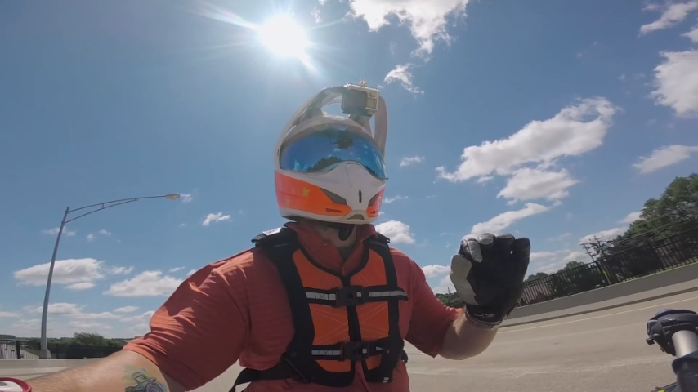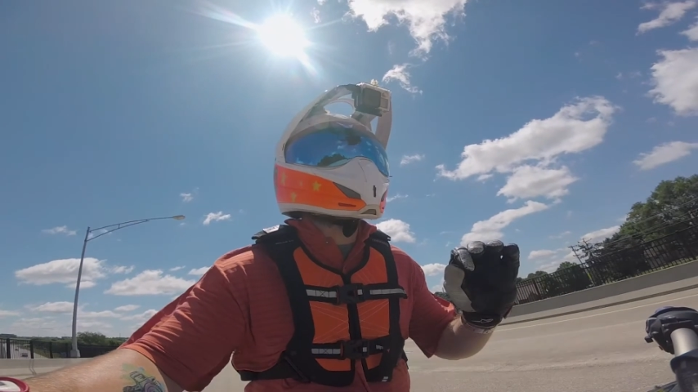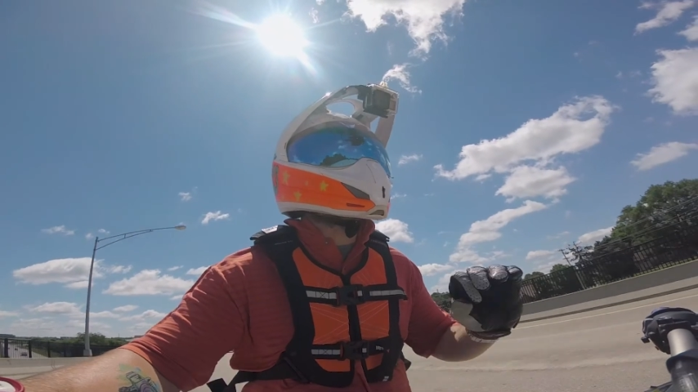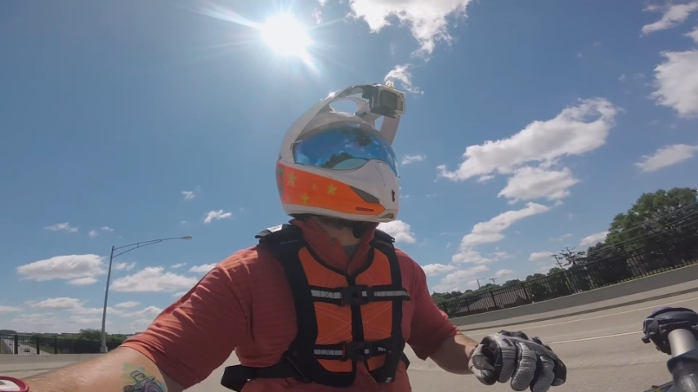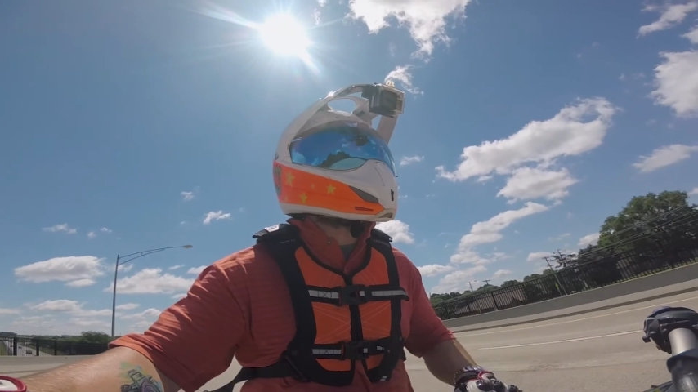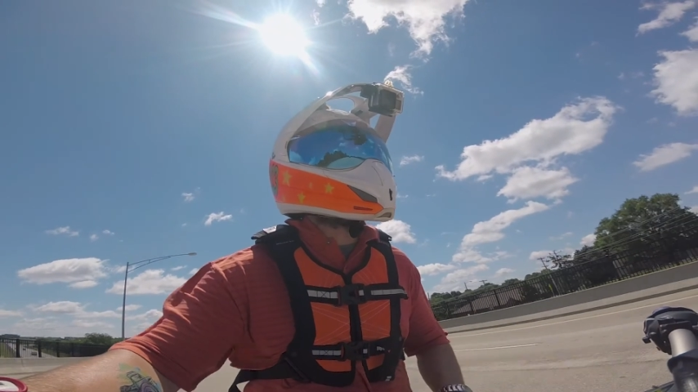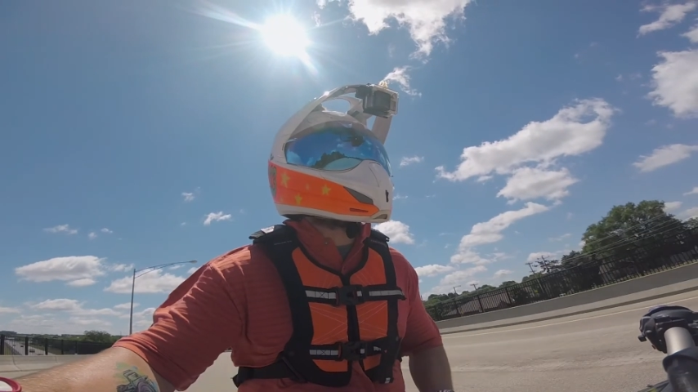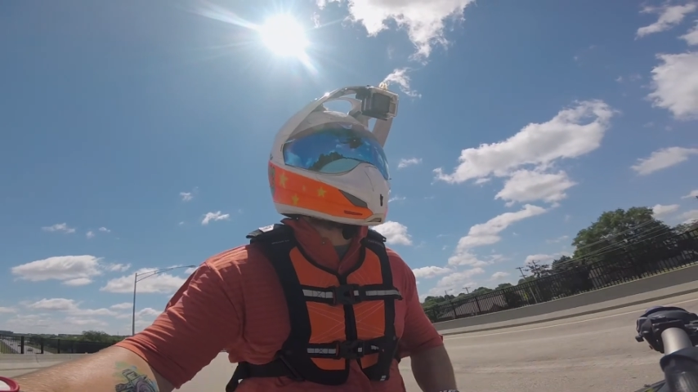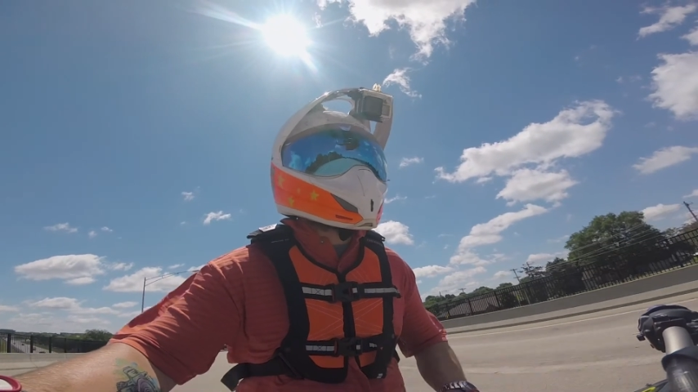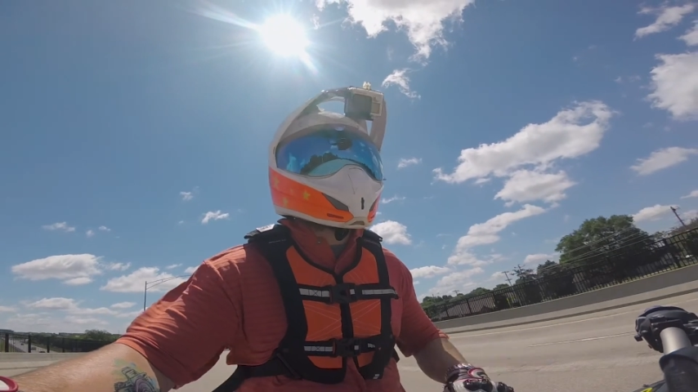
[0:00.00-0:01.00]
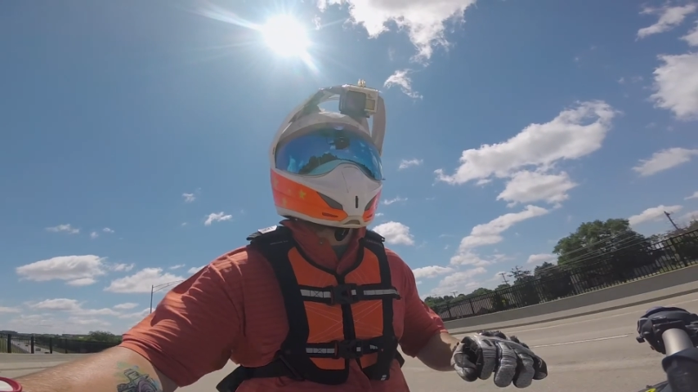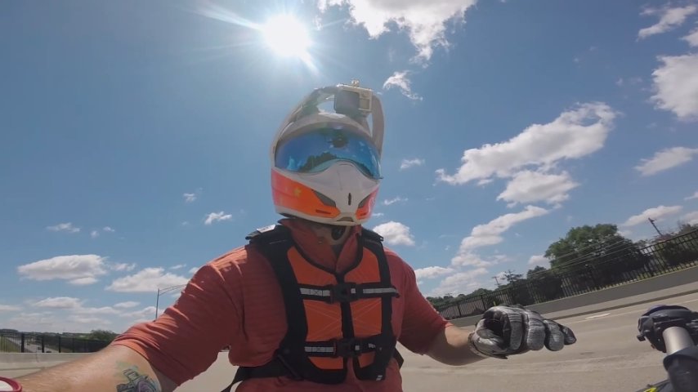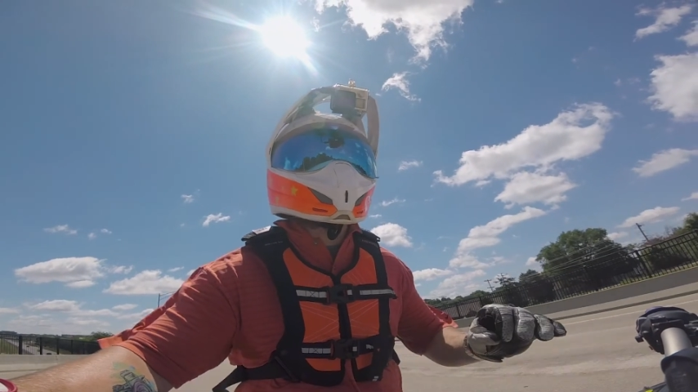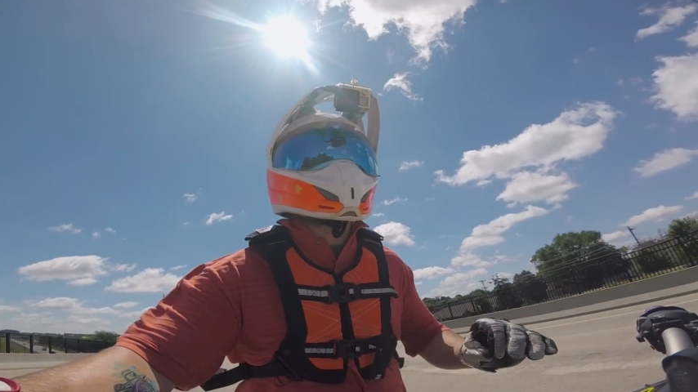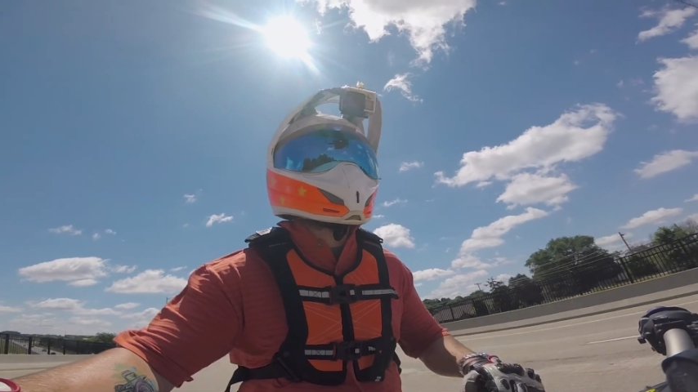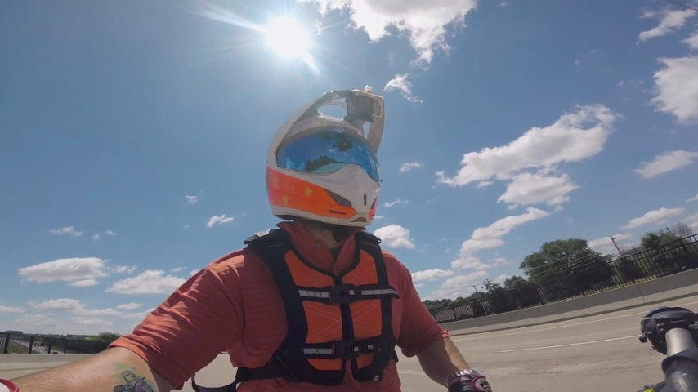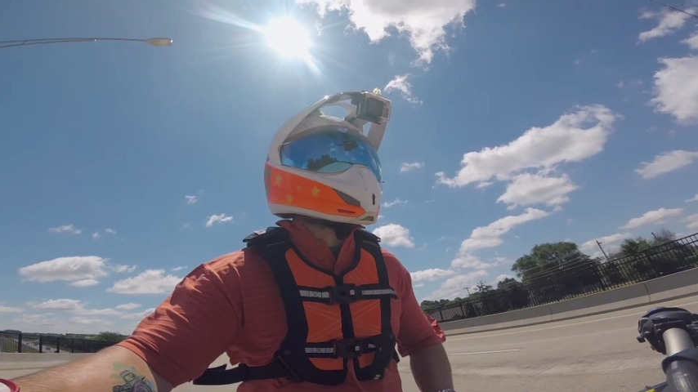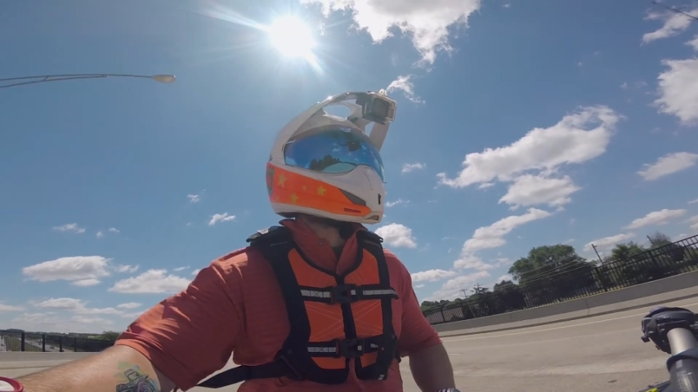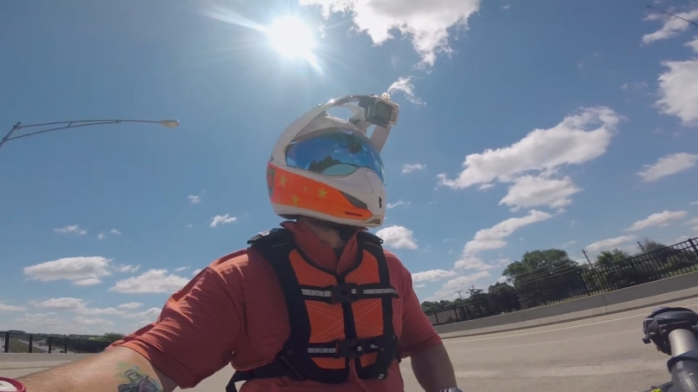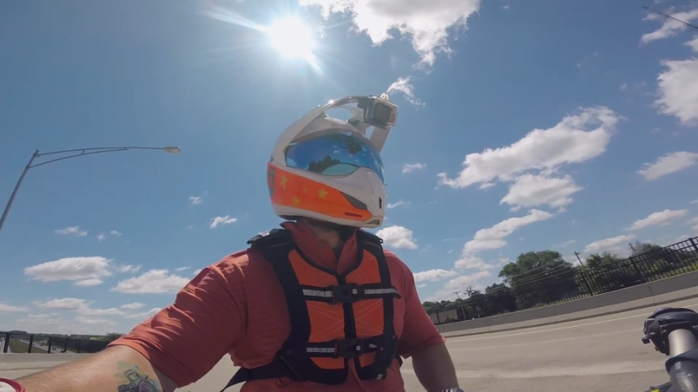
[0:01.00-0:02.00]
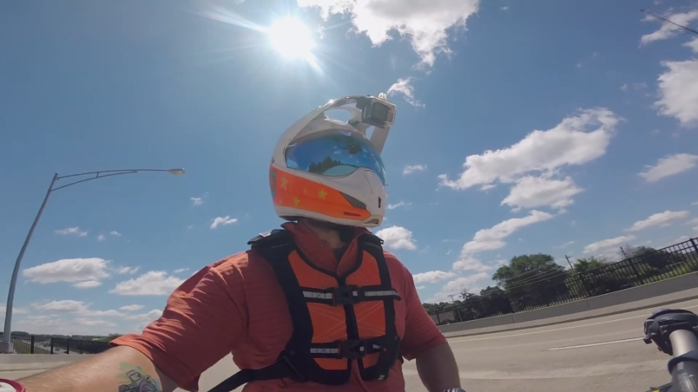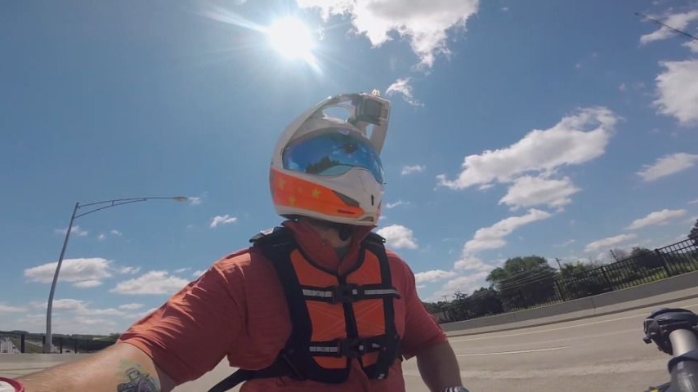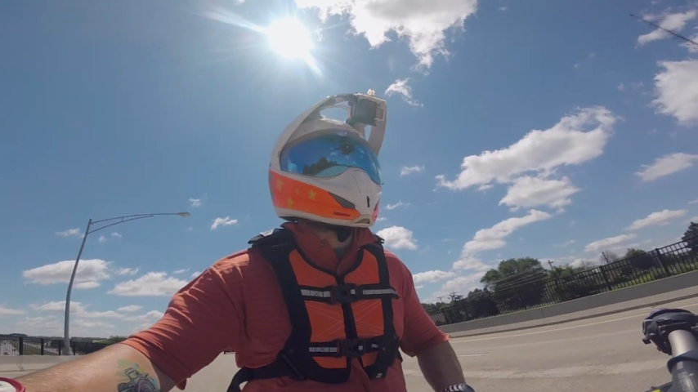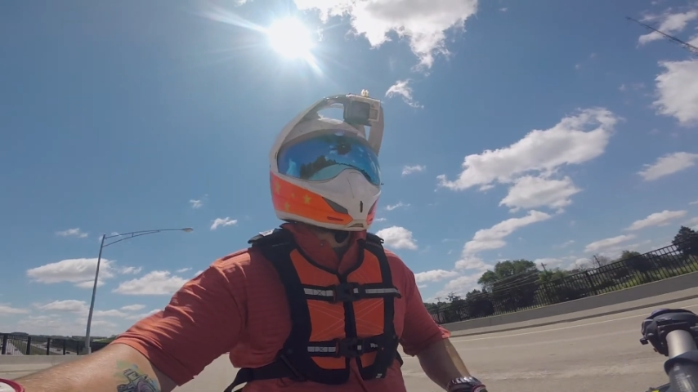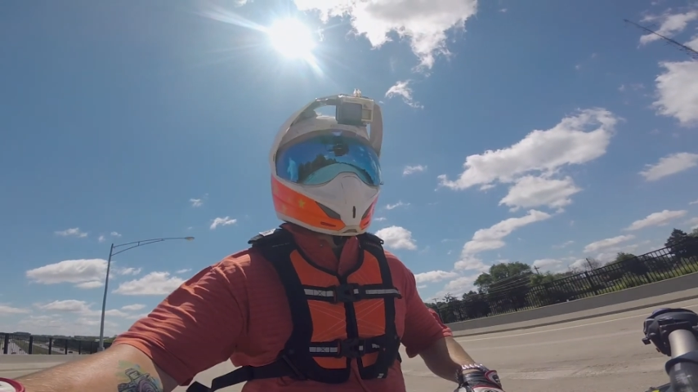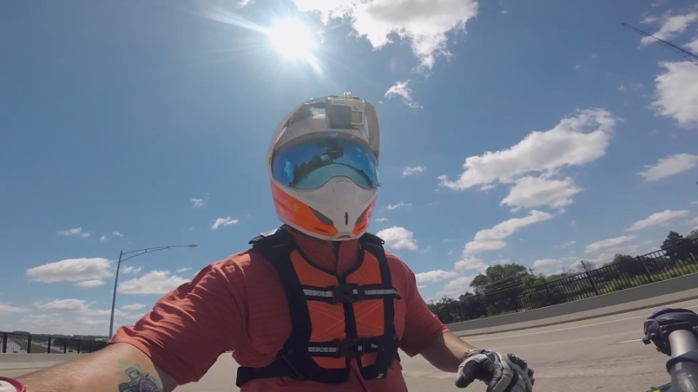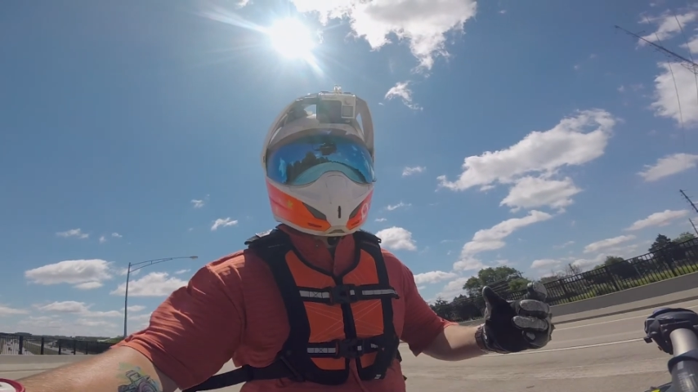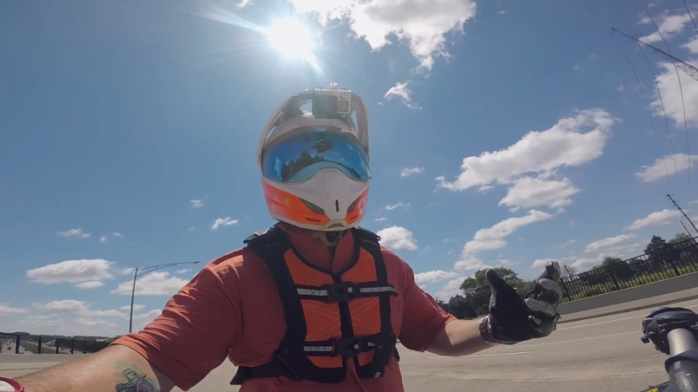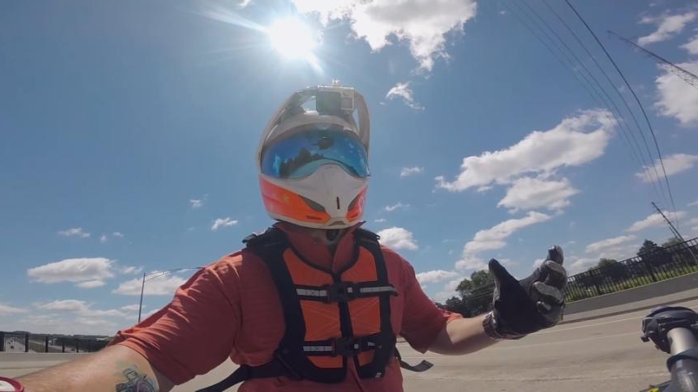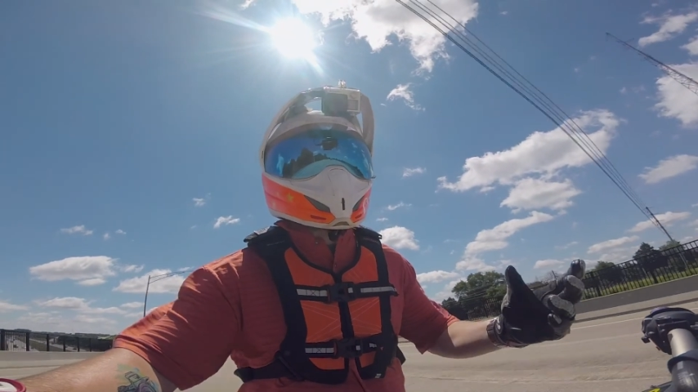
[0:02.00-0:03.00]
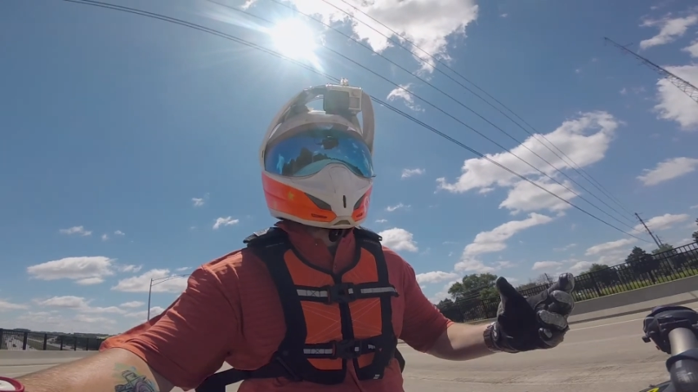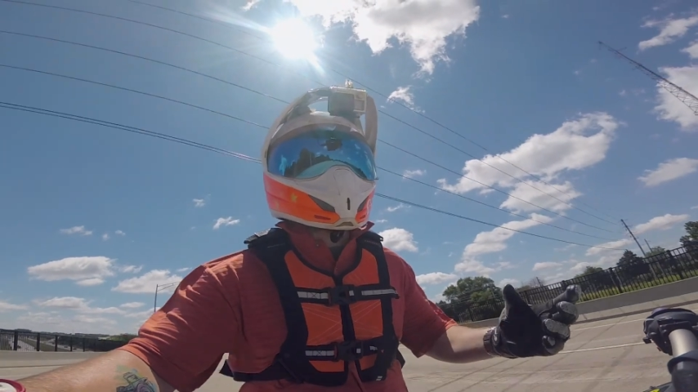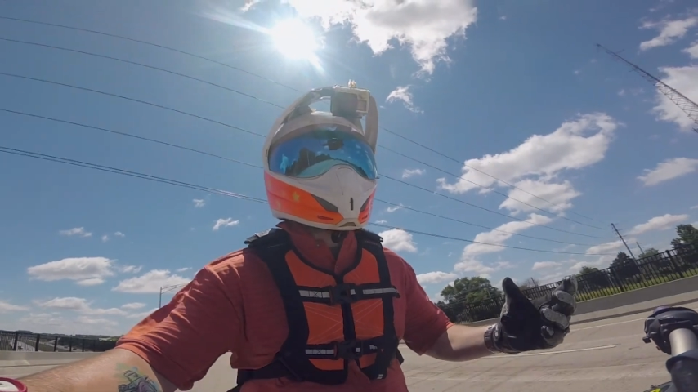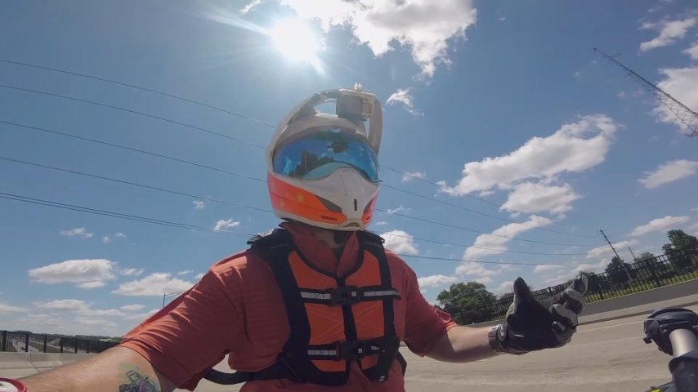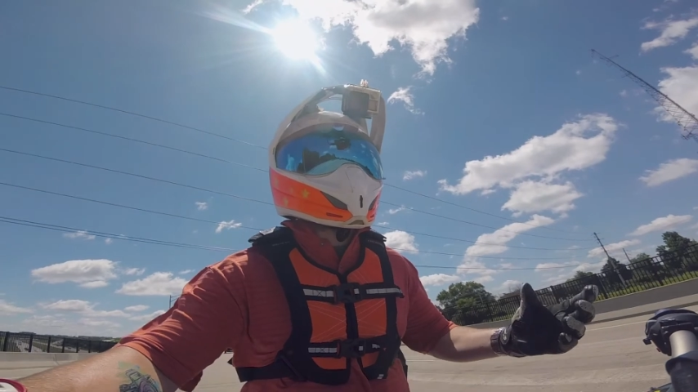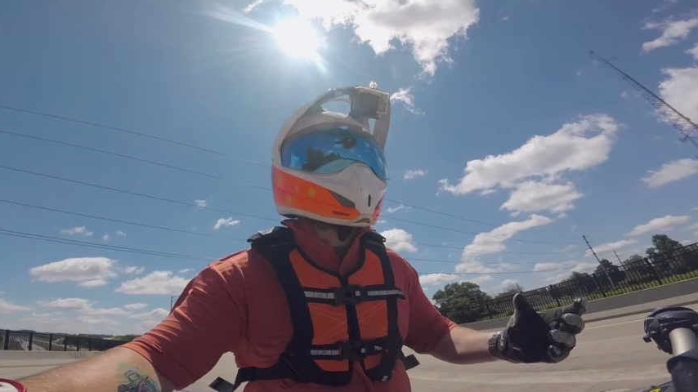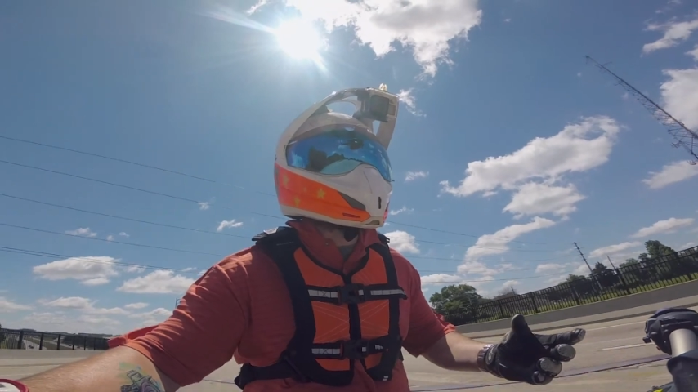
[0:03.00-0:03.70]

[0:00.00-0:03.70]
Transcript: [unreadable: no face in view]